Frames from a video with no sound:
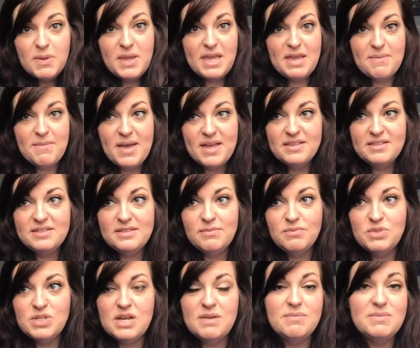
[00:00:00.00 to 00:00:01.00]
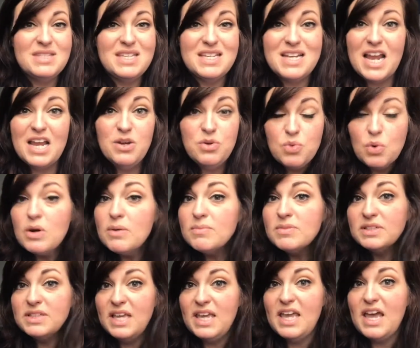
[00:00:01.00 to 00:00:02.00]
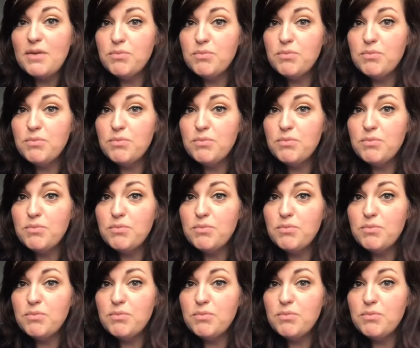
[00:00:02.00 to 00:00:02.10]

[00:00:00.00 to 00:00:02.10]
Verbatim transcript: P M S symptoms, and I normally,